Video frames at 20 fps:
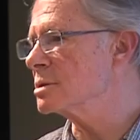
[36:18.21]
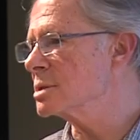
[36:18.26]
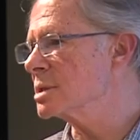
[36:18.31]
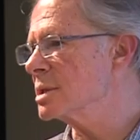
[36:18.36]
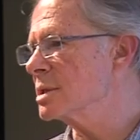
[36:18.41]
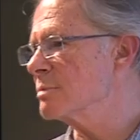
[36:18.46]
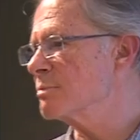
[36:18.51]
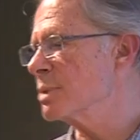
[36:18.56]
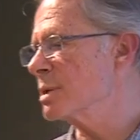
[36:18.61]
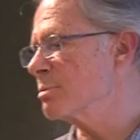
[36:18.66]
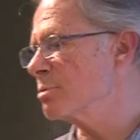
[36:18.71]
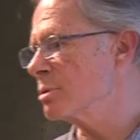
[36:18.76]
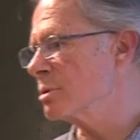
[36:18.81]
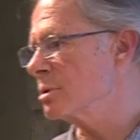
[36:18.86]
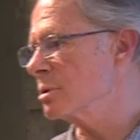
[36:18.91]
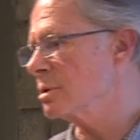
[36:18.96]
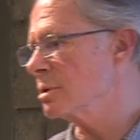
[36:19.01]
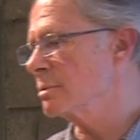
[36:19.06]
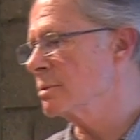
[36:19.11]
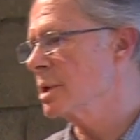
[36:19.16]
see
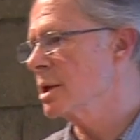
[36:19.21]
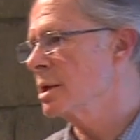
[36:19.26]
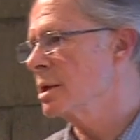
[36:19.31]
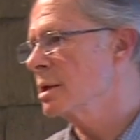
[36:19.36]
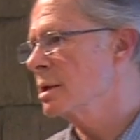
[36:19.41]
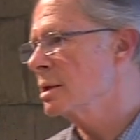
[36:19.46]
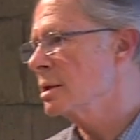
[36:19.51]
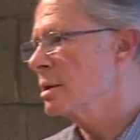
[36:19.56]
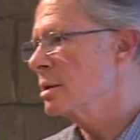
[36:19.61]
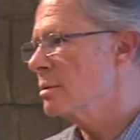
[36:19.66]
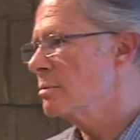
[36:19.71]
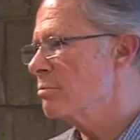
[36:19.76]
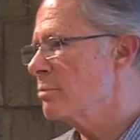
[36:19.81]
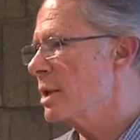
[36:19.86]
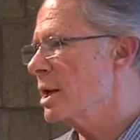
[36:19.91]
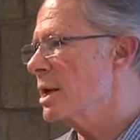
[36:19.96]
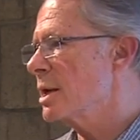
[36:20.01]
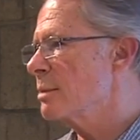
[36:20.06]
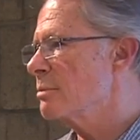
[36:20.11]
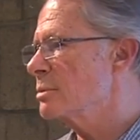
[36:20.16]
people
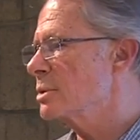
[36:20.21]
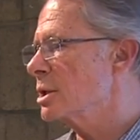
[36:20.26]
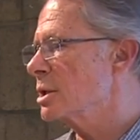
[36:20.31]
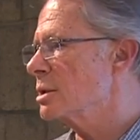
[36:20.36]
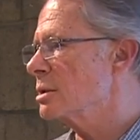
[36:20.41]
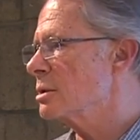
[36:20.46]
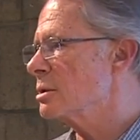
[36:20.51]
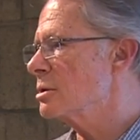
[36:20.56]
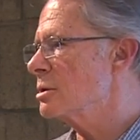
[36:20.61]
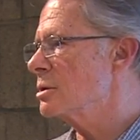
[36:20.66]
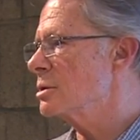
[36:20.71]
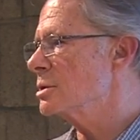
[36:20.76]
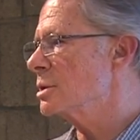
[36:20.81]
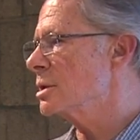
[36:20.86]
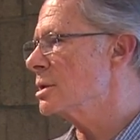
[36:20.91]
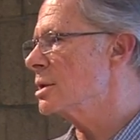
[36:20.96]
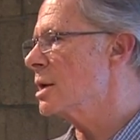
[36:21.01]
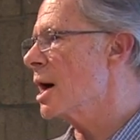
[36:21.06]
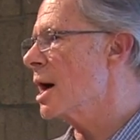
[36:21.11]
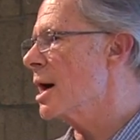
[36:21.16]
maimed and hurt
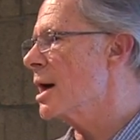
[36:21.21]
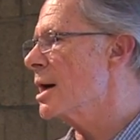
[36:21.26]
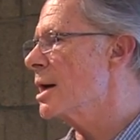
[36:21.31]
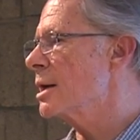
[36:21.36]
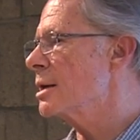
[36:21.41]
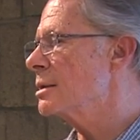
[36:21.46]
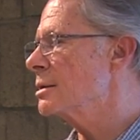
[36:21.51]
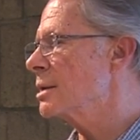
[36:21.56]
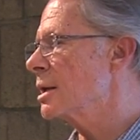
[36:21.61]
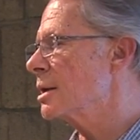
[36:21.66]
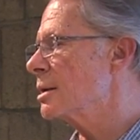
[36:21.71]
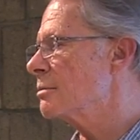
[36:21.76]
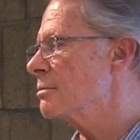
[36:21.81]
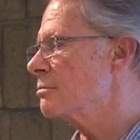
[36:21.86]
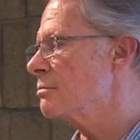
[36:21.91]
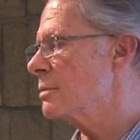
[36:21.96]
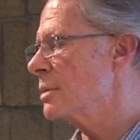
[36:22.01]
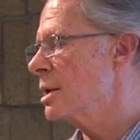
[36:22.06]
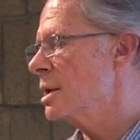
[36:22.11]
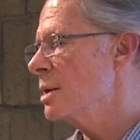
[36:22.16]
and dying,
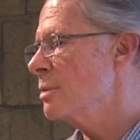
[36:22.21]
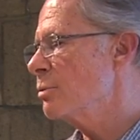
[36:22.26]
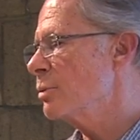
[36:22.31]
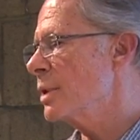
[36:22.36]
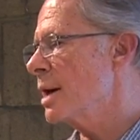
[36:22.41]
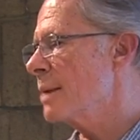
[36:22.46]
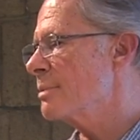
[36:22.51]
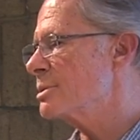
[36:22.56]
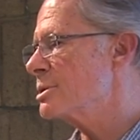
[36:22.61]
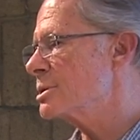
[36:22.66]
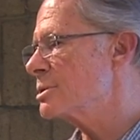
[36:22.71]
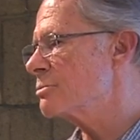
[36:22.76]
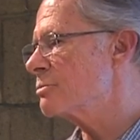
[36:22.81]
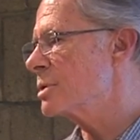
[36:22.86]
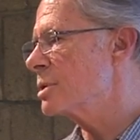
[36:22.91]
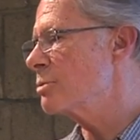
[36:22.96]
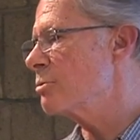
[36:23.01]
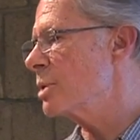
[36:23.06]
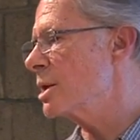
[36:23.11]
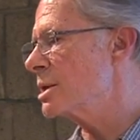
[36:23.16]
then perhaps
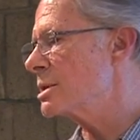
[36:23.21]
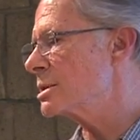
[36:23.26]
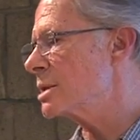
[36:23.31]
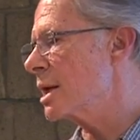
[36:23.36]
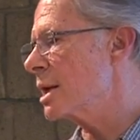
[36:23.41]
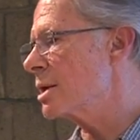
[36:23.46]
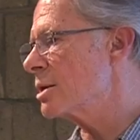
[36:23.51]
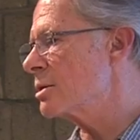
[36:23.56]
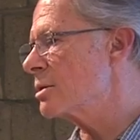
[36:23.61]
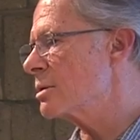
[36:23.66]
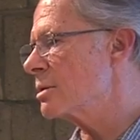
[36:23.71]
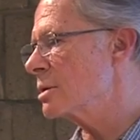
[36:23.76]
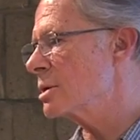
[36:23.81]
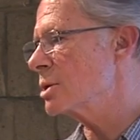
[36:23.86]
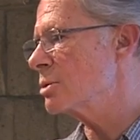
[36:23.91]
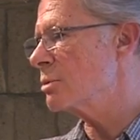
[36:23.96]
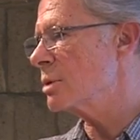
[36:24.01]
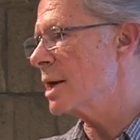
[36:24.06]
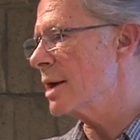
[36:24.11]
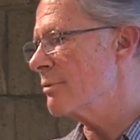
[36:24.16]
three weeks later
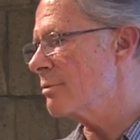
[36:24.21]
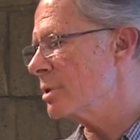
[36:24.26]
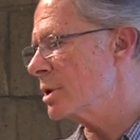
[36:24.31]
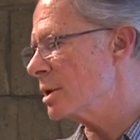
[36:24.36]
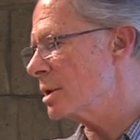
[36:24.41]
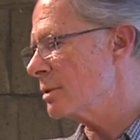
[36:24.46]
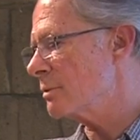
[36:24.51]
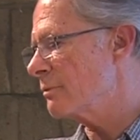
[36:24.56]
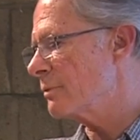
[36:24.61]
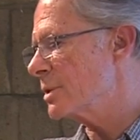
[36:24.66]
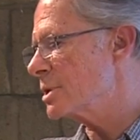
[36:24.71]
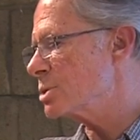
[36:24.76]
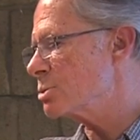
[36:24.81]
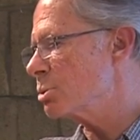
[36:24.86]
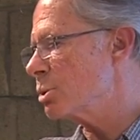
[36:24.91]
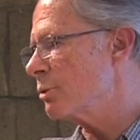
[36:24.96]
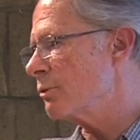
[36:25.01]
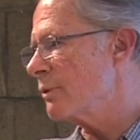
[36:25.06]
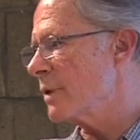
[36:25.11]
you will have a little visual